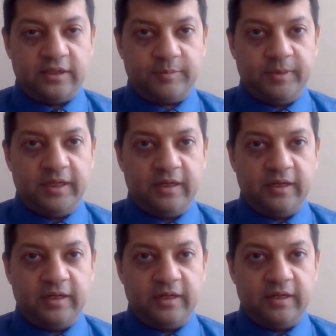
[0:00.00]

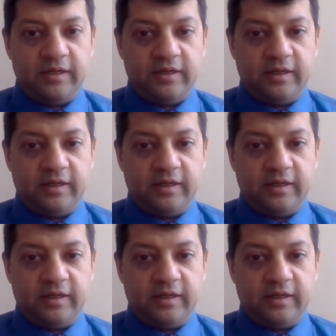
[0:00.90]
speaking there.